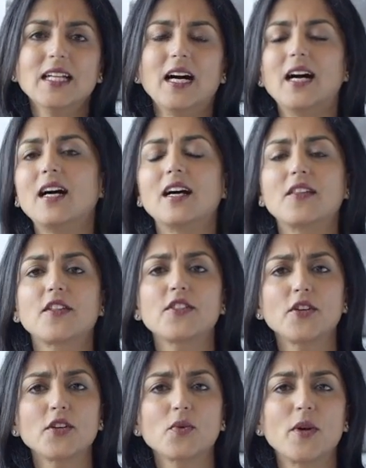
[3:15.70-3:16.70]
The
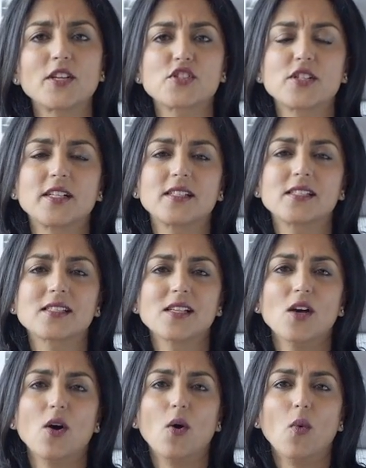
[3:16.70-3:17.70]
third question is,
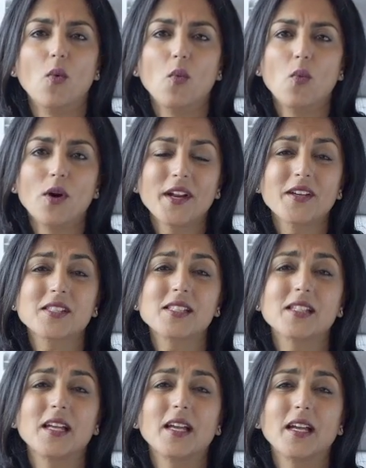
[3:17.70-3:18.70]
what
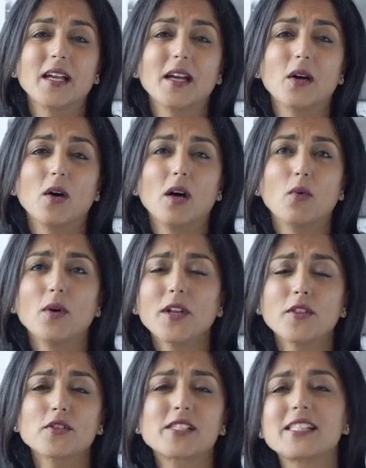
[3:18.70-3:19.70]

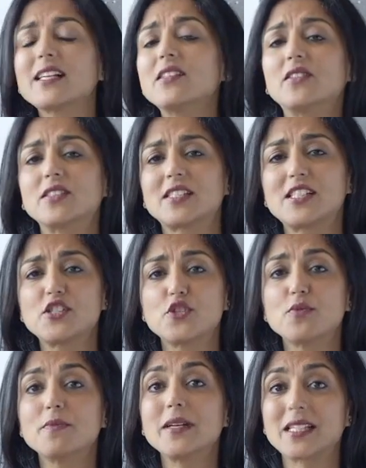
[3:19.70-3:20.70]
other signals did
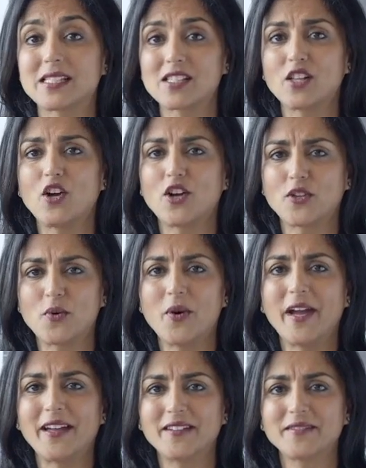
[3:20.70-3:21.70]
you miss along the
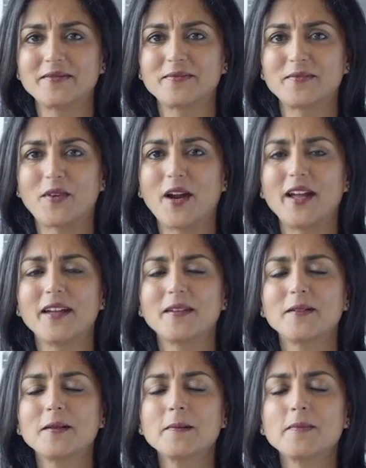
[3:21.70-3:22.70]
way,
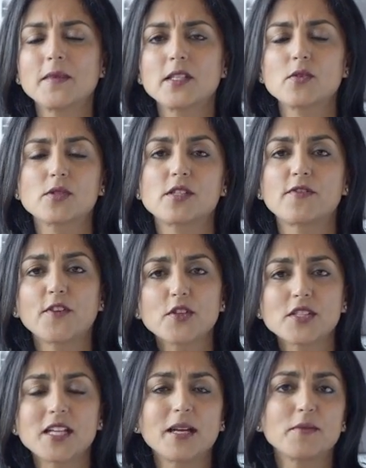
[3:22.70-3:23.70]
right? So is the
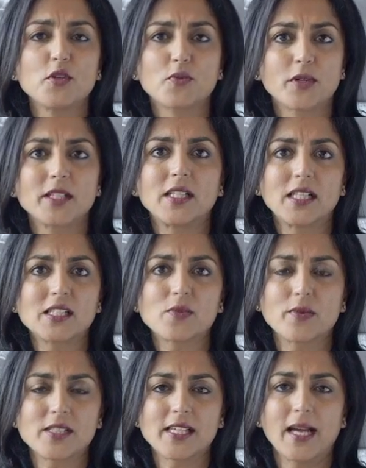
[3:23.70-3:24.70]
first time you realize
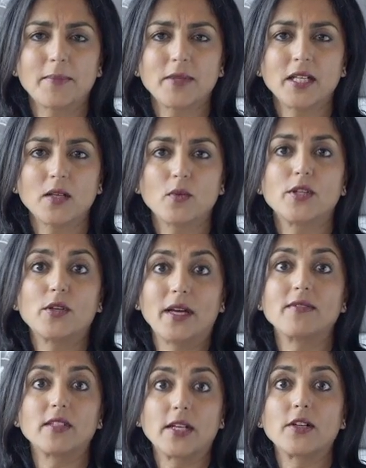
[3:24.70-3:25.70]
what's happening when you
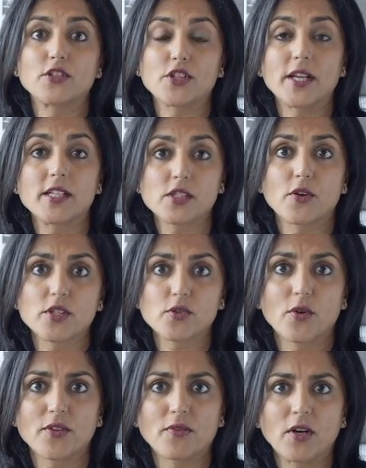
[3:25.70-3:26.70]
have laryngitis or a
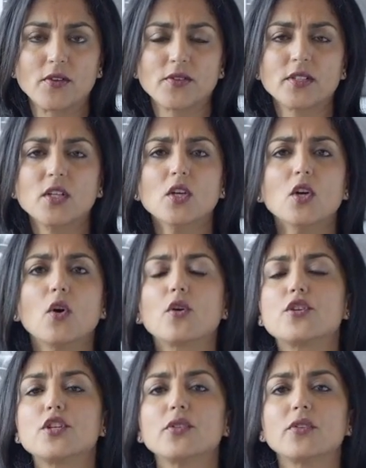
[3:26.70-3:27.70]
sore throat? Or
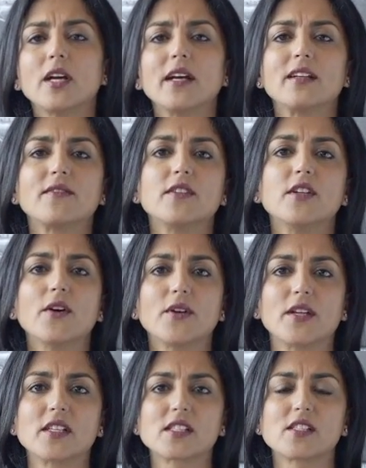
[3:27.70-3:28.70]
do you kind of
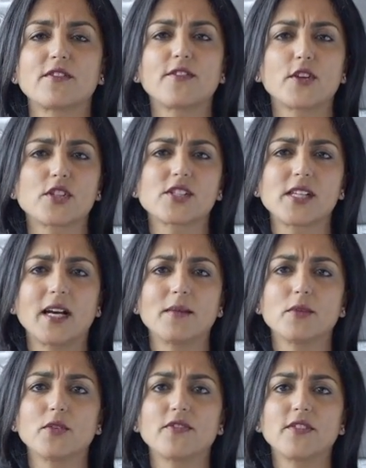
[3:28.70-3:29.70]
notice the first time
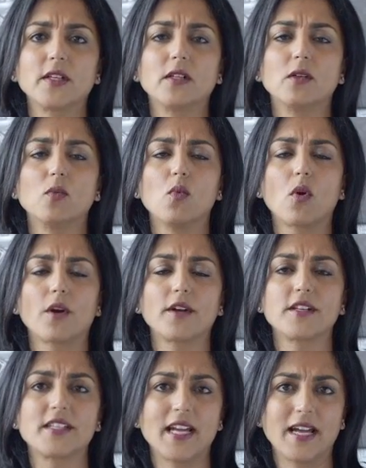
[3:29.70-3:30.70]
you feel
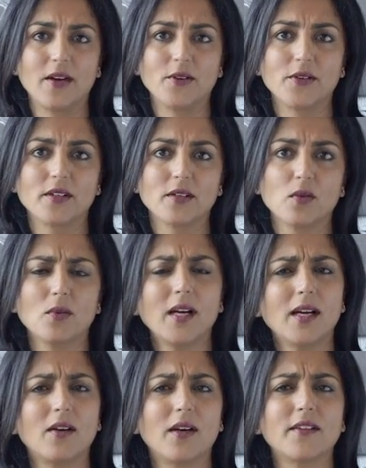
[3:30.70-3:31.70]
worn down?
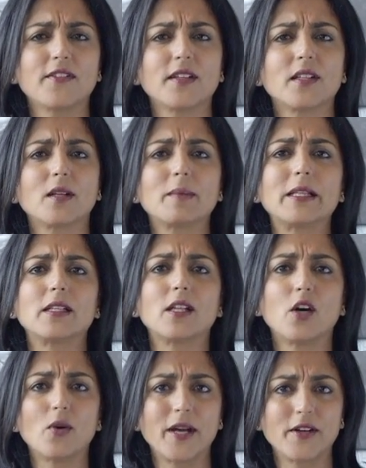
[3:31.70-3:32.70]
Wow, I feel a little bit
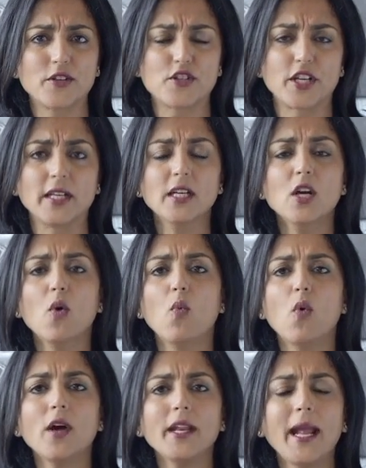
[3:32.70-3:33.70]
low energy.
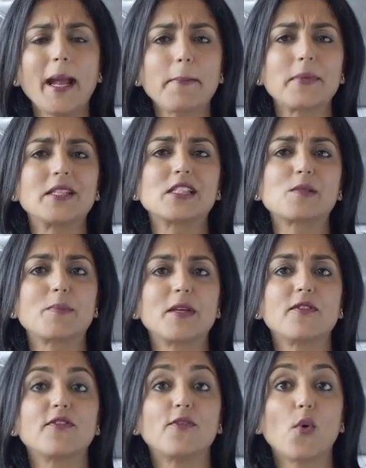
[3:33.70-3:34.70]
What happens
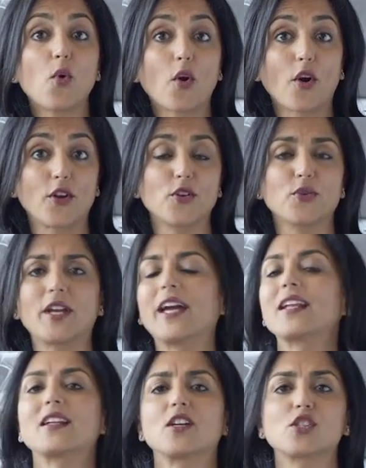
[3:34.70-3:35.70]
before you
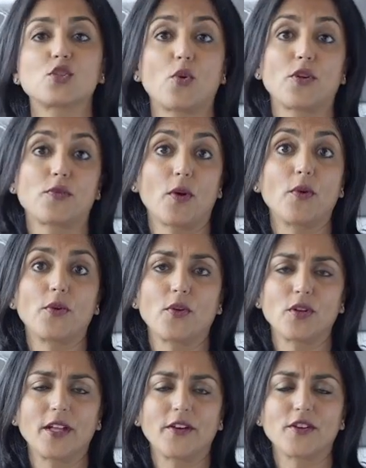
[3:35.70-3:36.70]
get a sore throat or
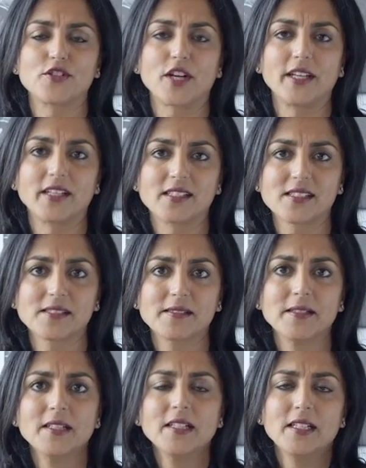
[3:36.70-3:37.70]
laryngitis
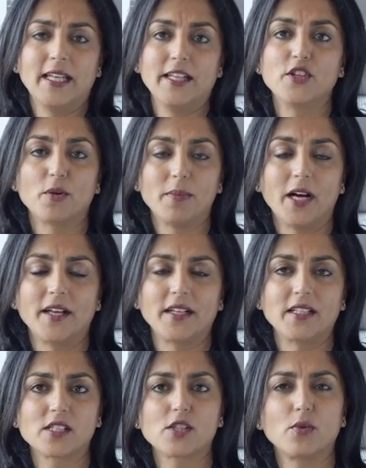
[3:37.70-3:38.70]
in your body?
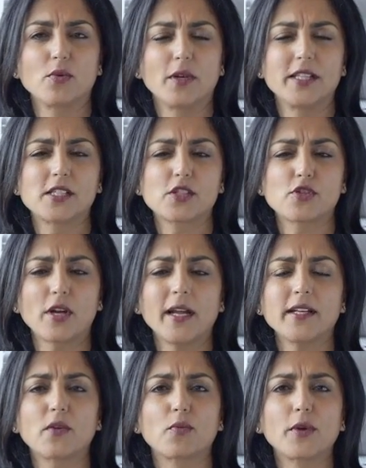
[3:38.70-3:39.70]
So it's
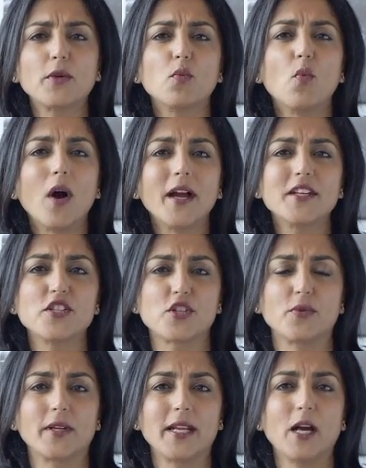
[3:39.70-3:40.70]
trying to rewind
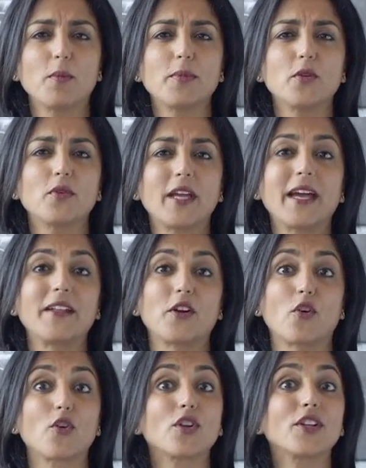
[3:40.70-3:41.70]
you and help you get
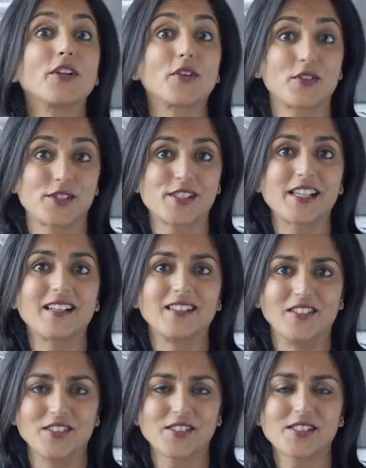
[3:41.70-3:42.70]
earlier
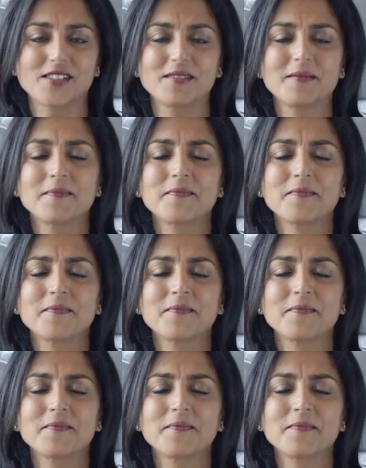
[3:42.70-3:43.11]
signals.